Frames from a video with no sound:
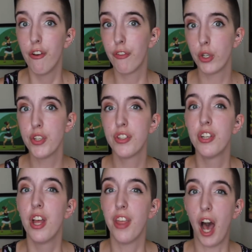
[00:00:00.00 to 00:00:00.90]

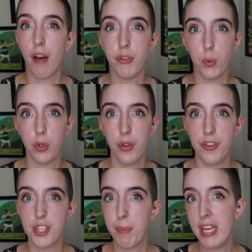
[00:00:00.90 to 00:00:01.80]
First, the ovule,
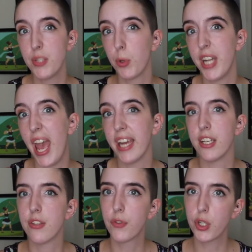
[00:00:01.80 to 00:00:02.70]
the space where an egg
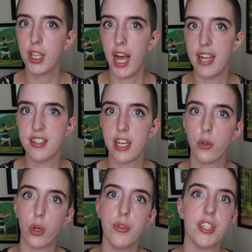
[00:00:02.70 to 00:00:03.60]
is fertilized
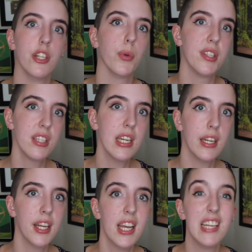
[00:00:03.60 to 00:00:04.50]
and grows into a
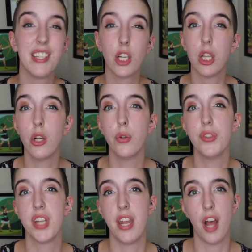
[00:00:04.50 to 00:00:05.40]
seed, is
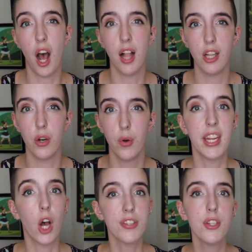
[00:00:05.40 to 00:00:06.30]
enclosed and hollow.
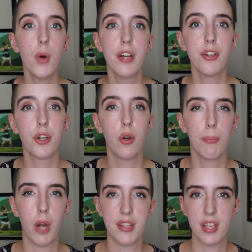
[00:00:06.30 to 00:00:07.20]
They also
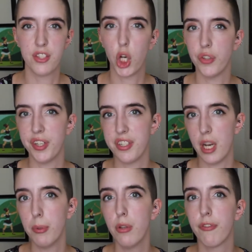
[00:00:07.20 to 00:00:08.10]
undergo a process called
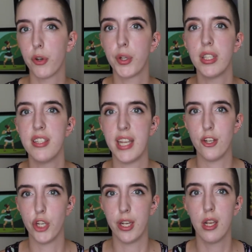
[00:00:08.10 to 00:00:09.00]
double
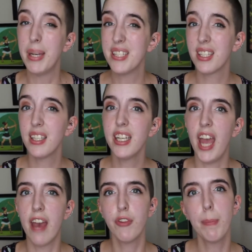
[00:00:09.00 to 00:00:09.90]
fertilization.
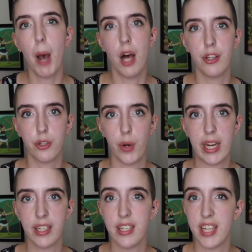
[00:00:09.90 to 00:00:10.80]
Basically, every pollen
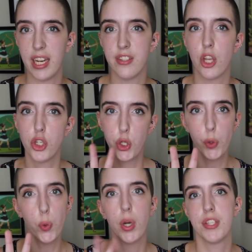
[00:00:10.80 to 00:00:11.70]
grain contains
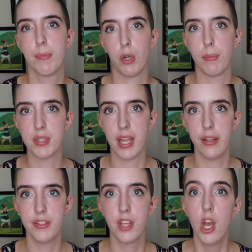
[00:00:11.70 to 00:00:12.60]
two sperm
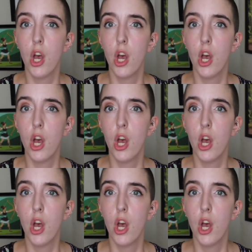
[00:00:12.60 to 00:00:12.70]
cells.